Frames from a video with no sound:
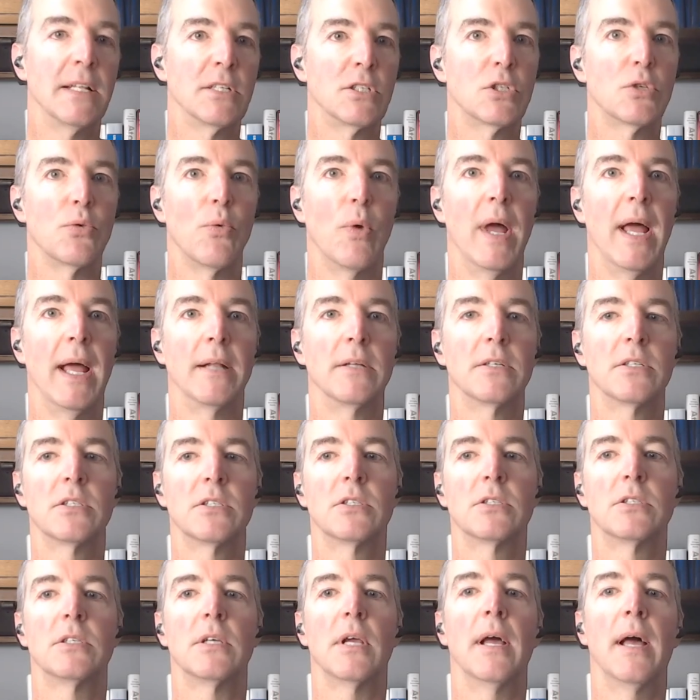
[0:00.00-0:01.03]

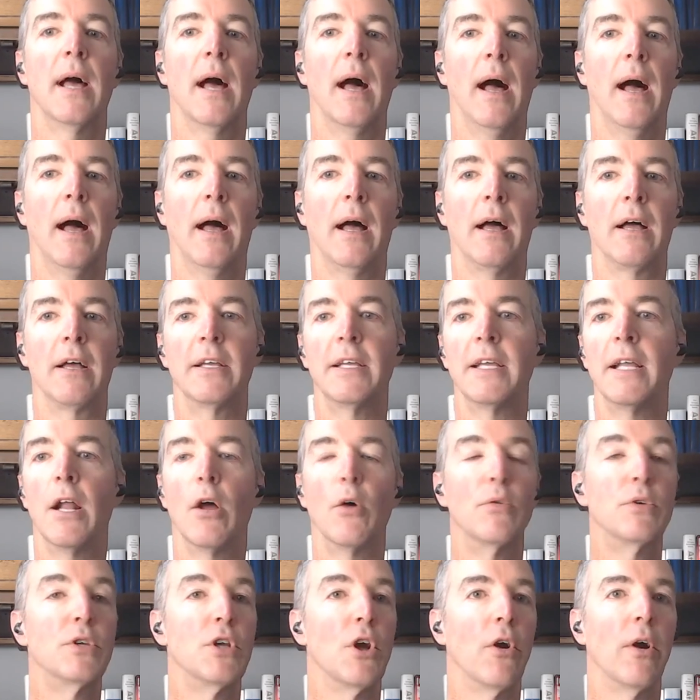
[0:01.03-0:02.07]
switch,
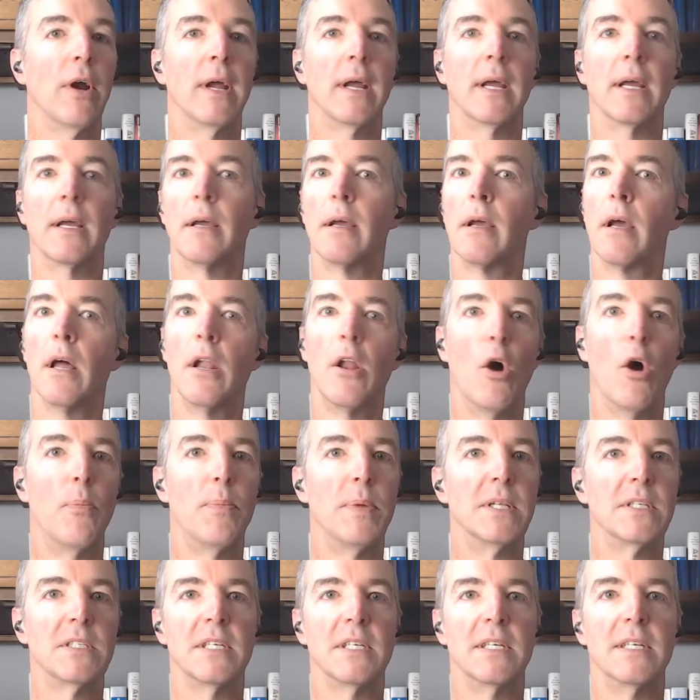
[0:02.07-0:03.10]
during an
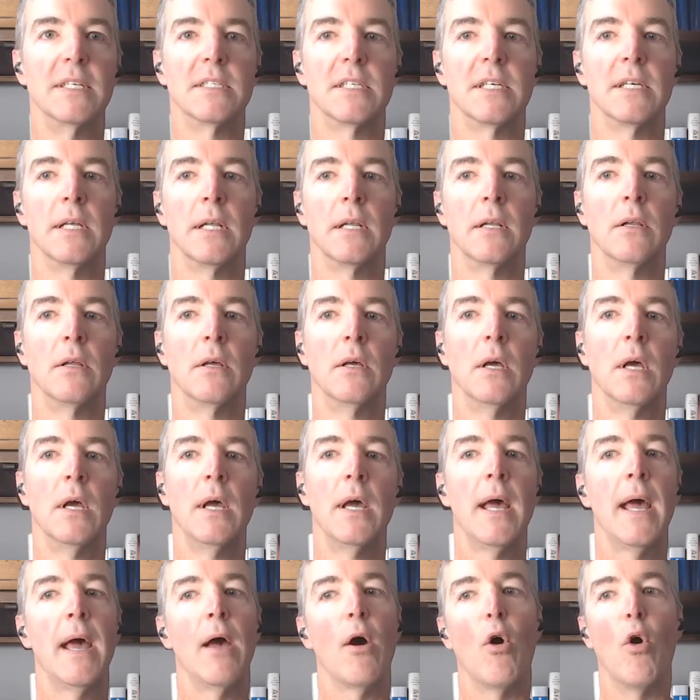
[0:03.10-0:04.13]
open season,
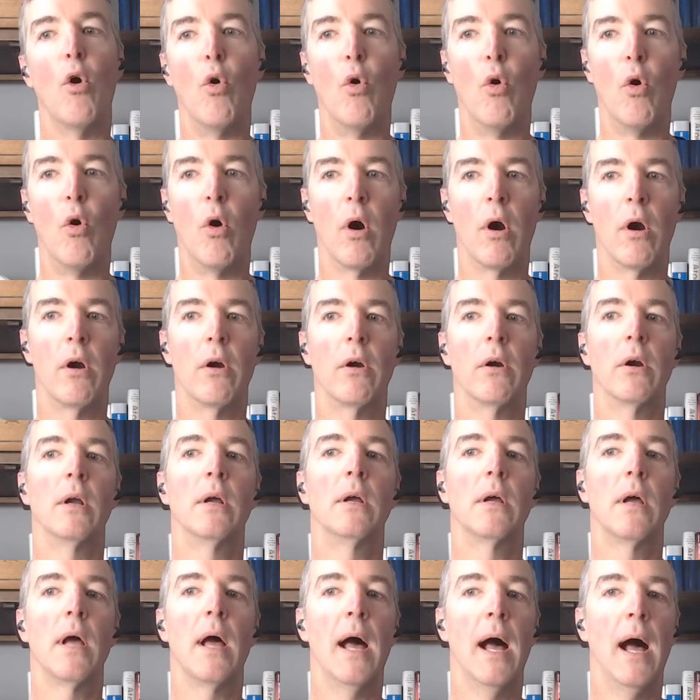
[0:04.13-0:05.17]
or
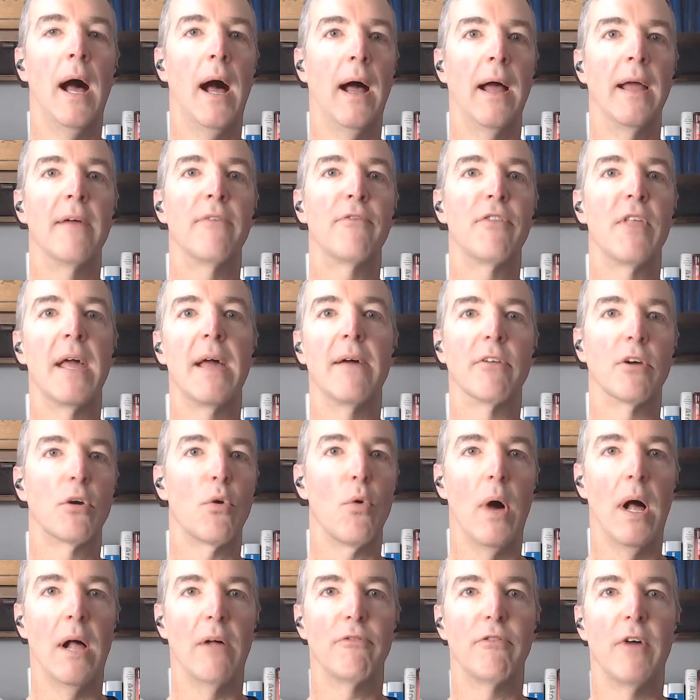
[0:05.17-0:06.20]
if they have a
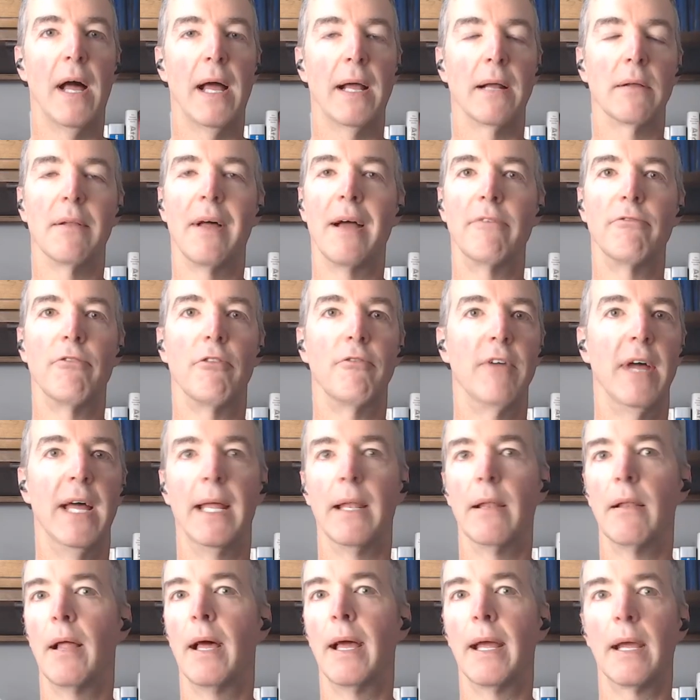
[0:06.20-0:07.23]
qualifying life event,
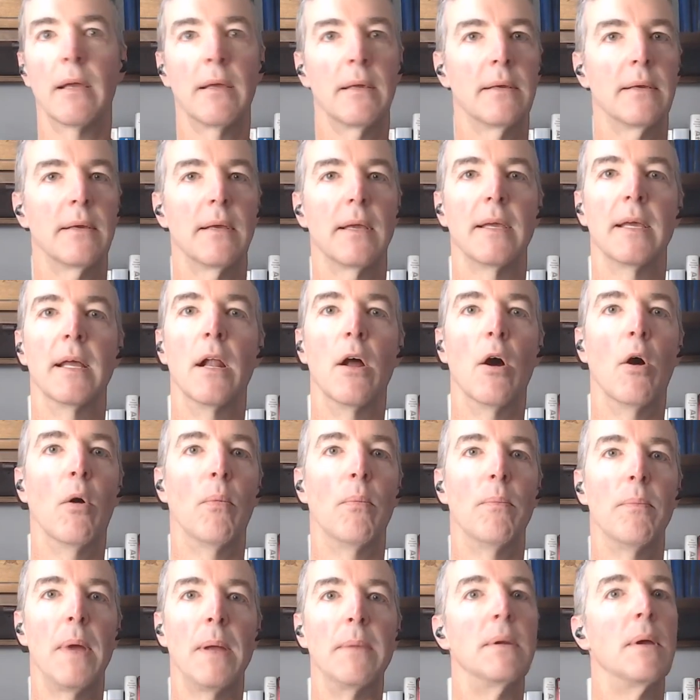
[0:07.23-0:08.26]
like,
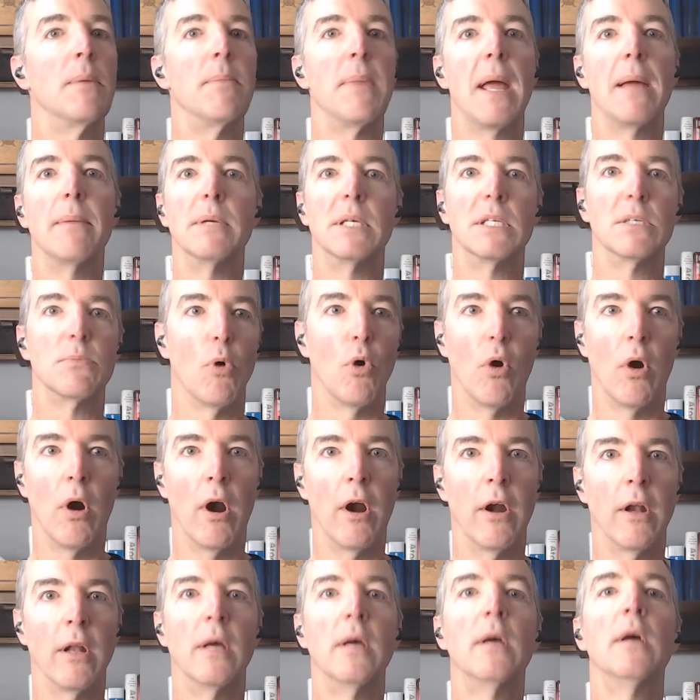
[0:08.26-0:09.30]
maybe a baby's
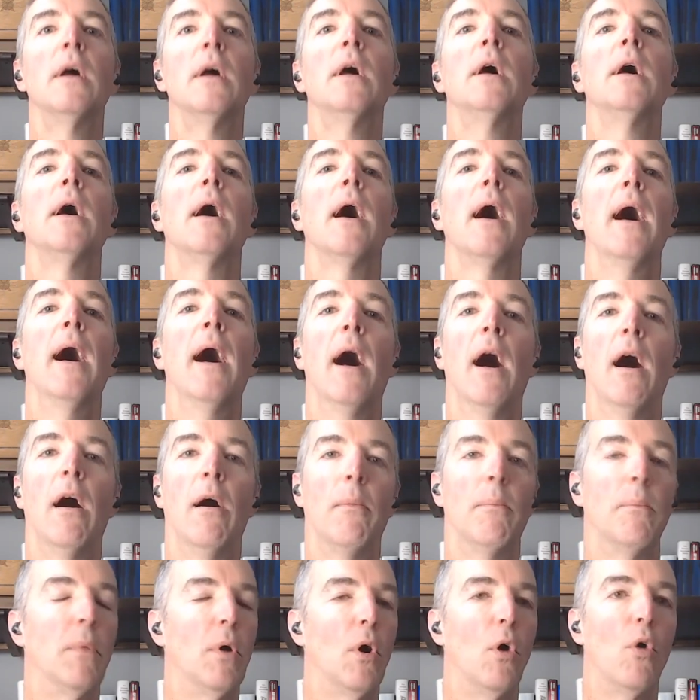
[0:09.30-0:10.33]
born,
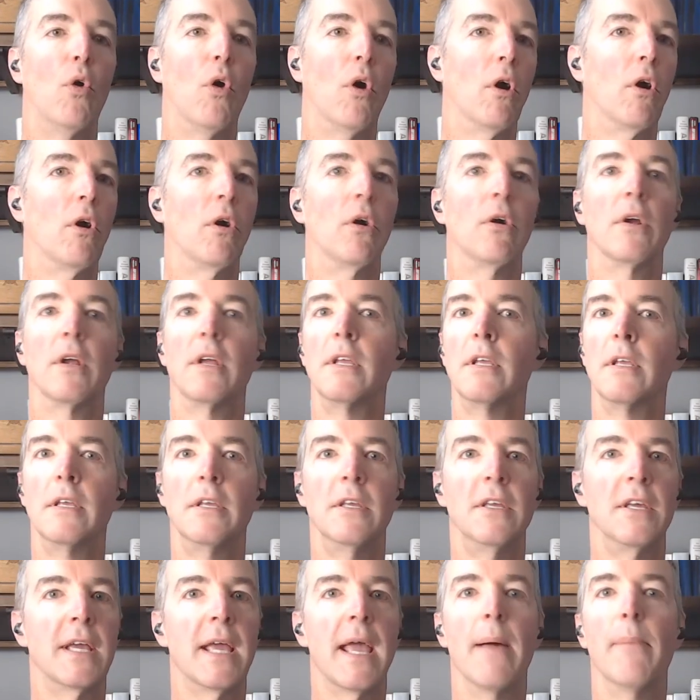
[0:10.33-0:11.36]
or
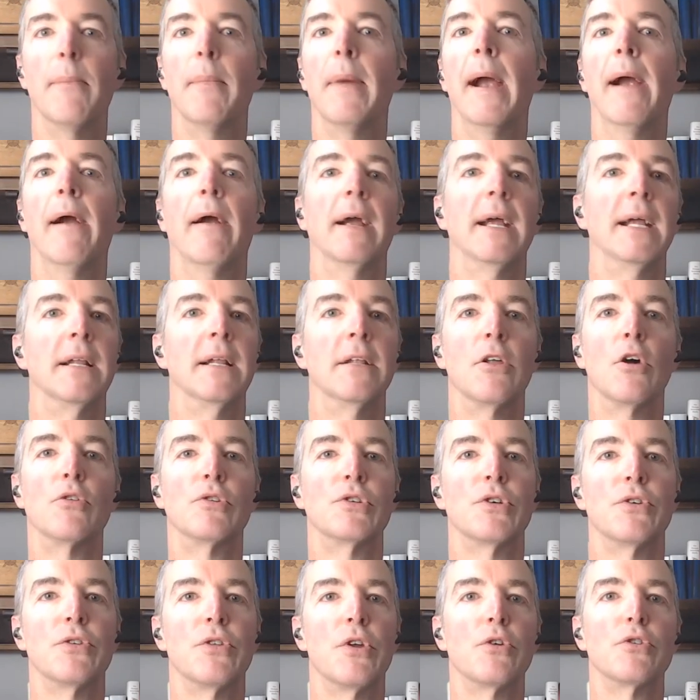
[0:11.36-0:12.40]
you get married.
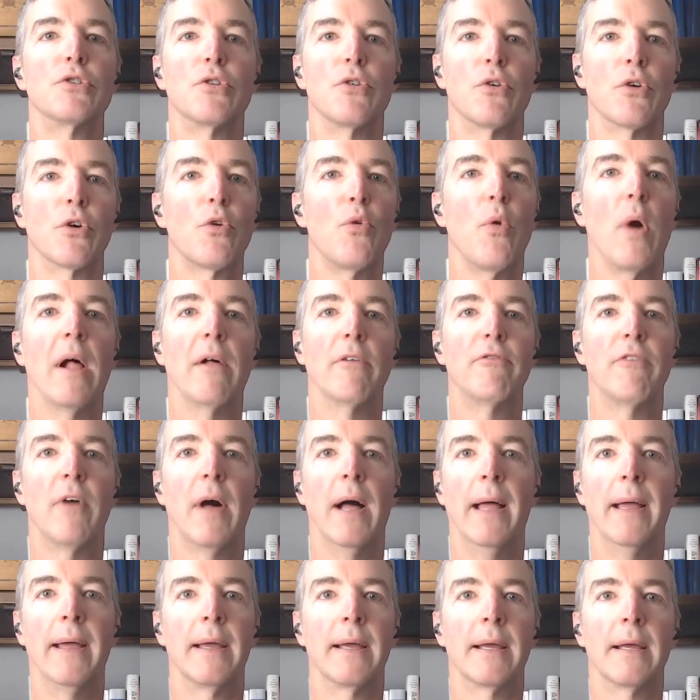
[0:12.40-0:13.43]
Those are
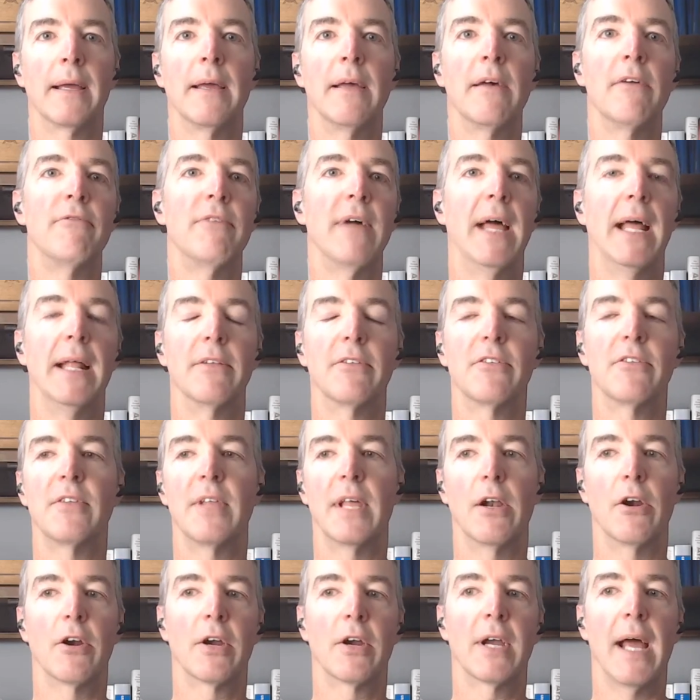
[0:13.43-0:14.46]
qualifying events
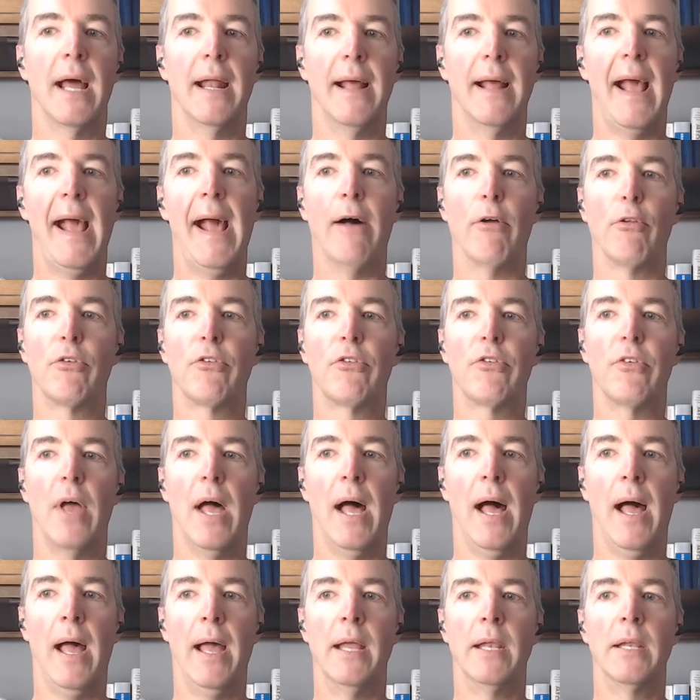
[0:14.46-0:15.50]
that are kind of
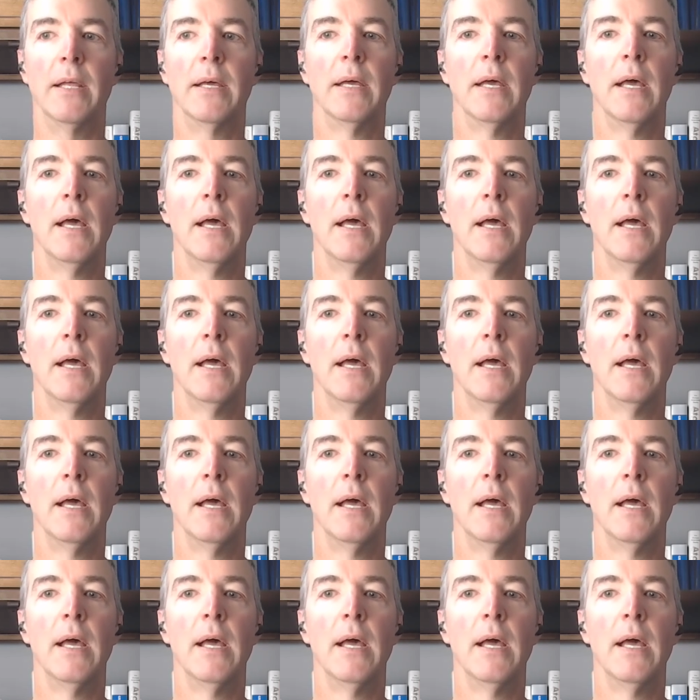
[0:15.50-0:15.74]
outside.